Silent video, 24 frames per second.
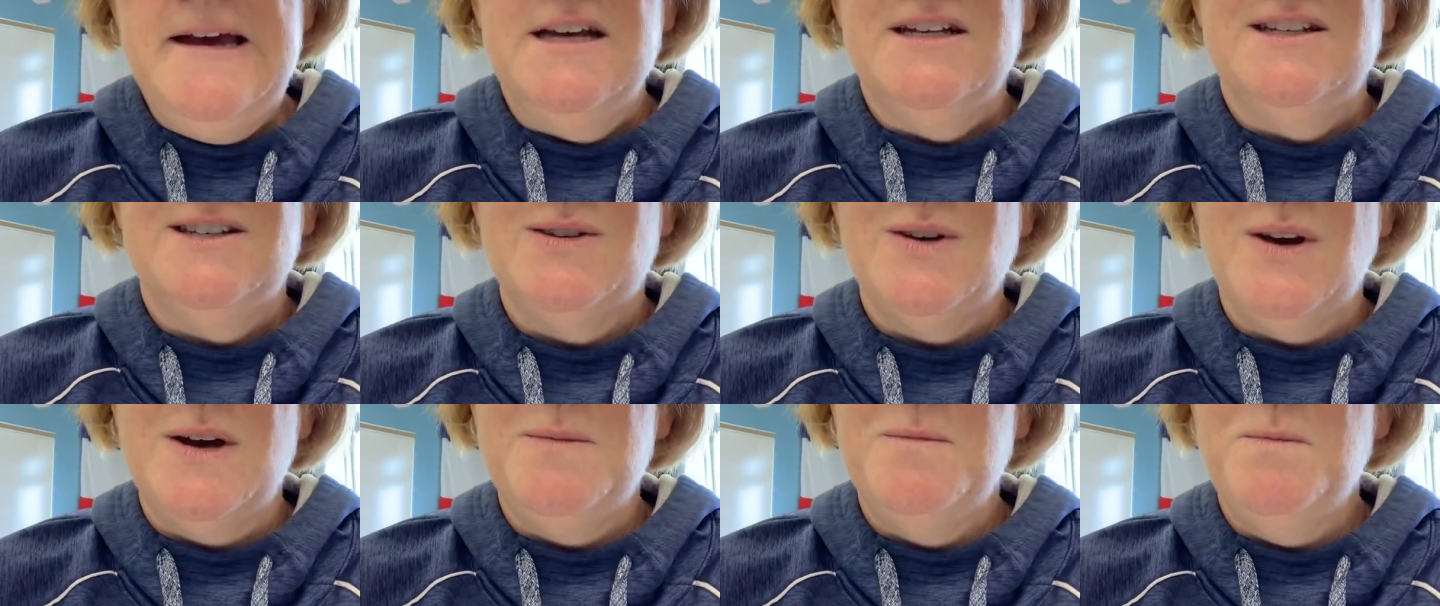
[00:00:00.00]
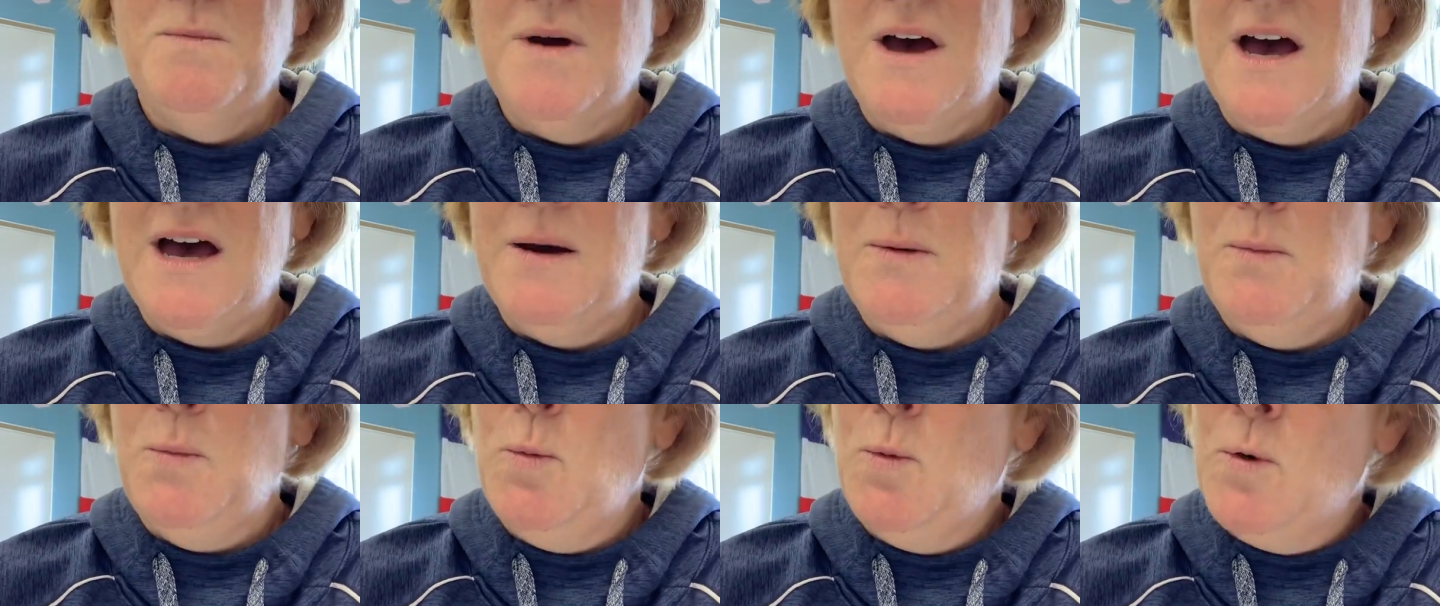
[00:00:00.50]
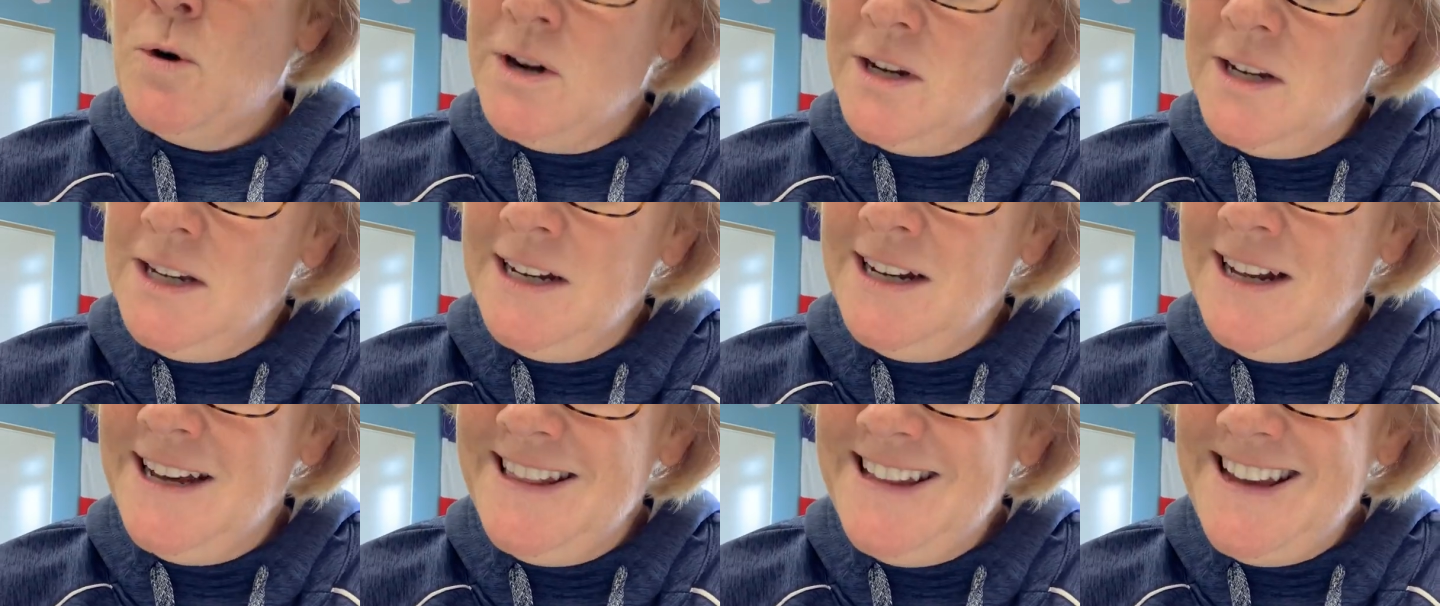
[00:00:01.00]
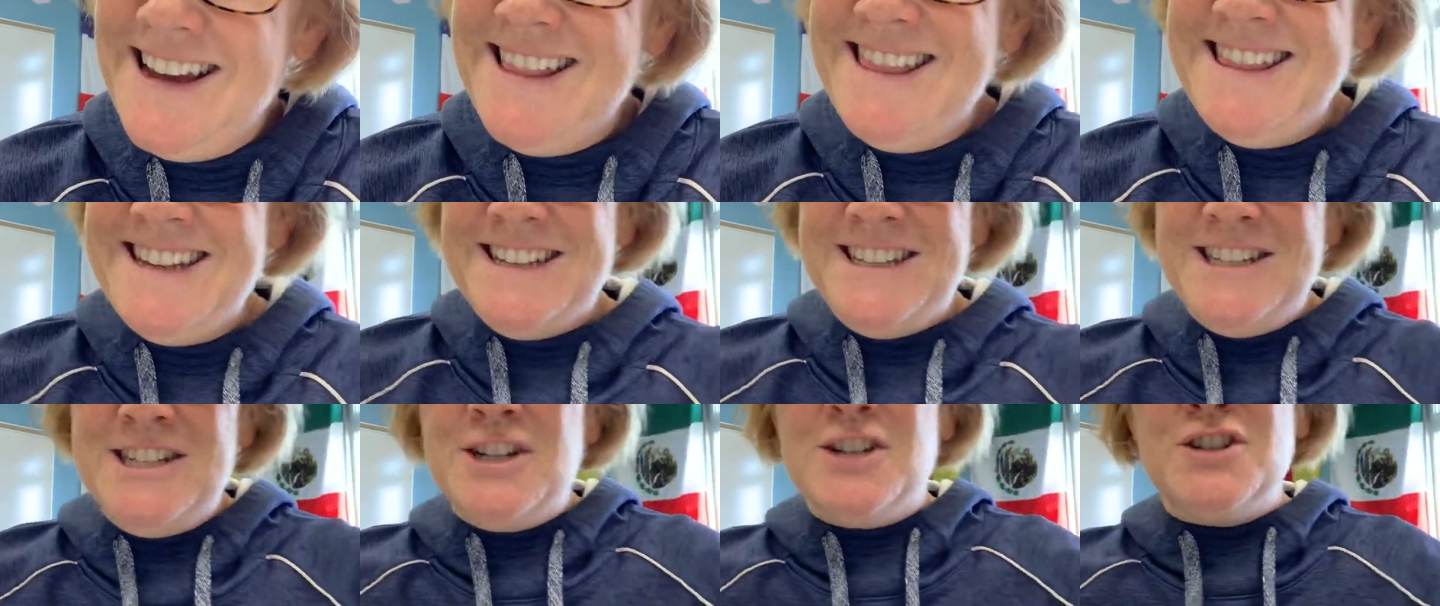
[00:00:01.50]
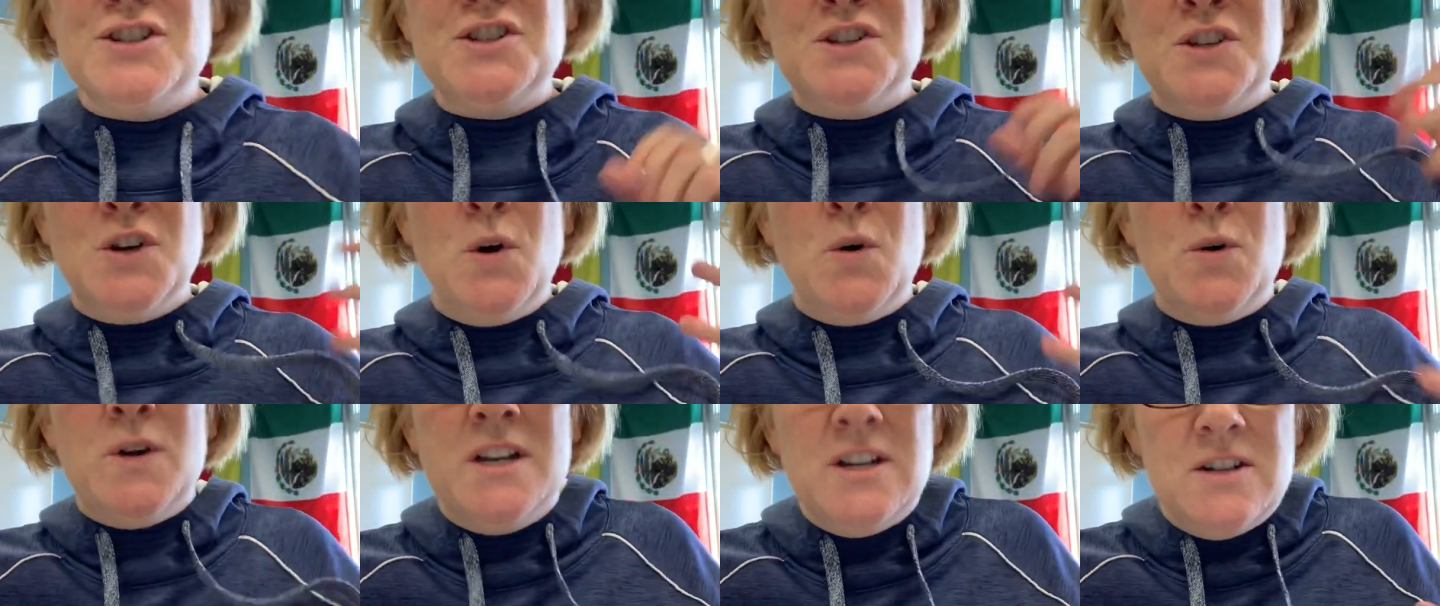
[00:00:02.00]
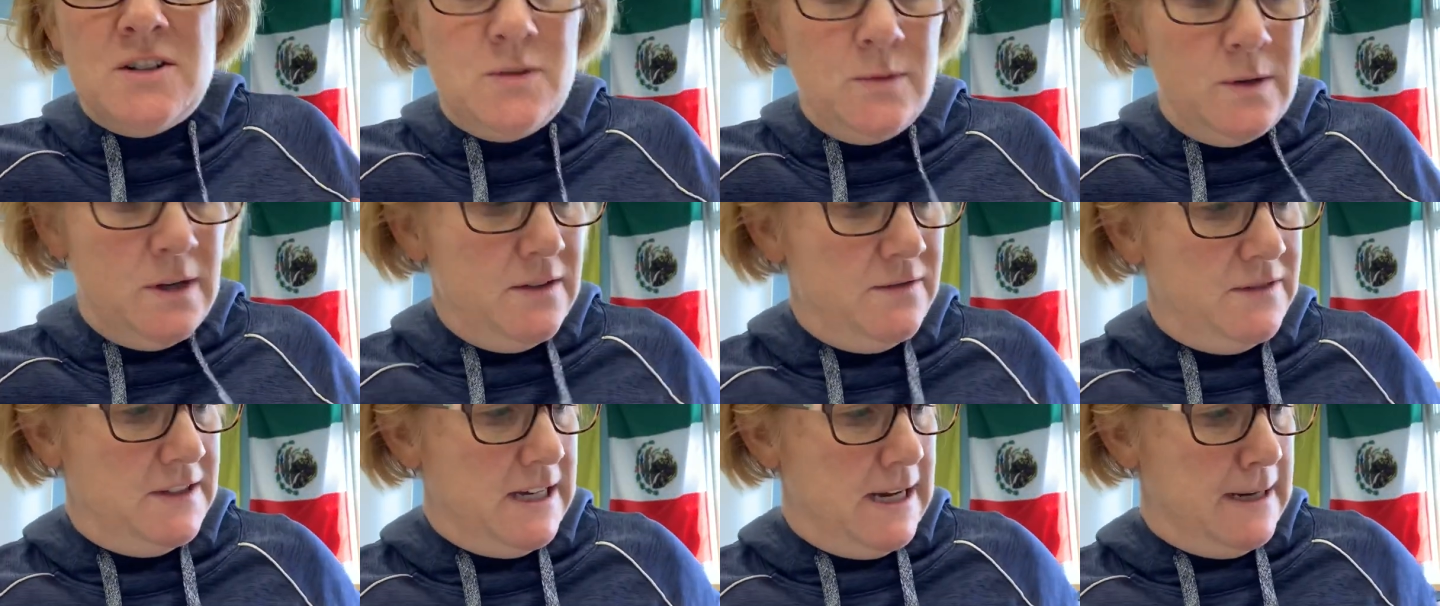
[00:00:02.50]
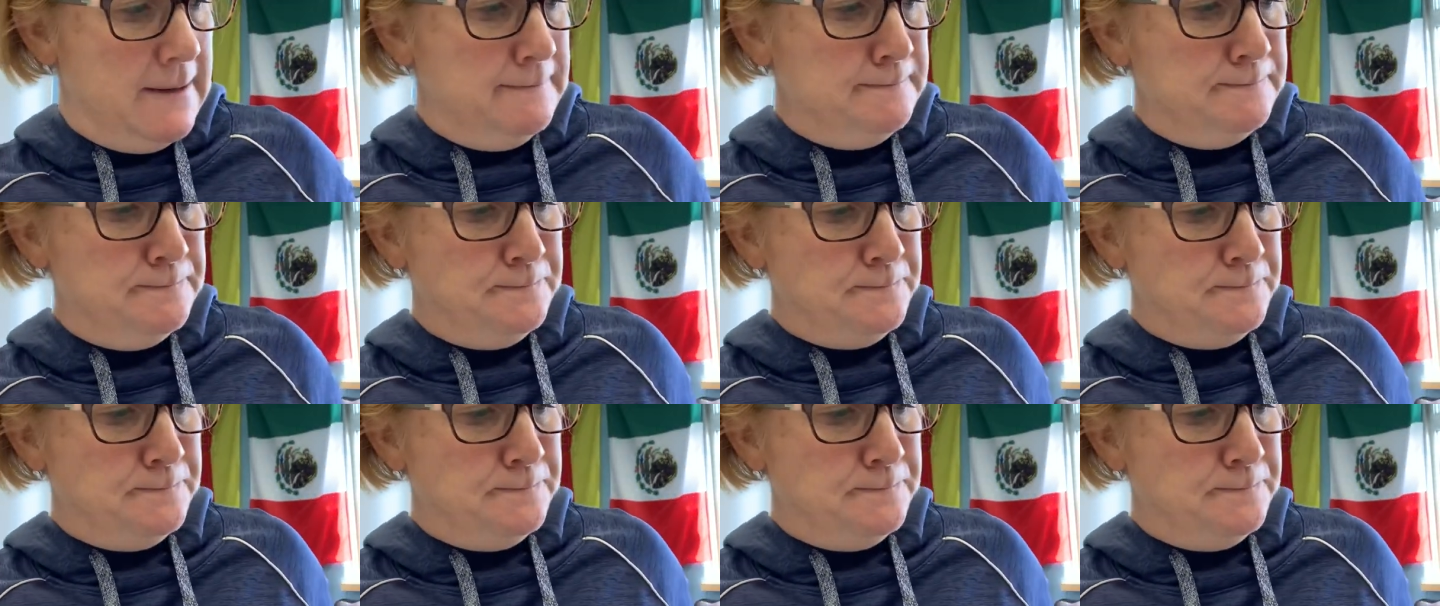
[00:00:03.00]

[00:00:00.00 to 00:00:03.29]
So I'm working on that this year. So here's what I've done.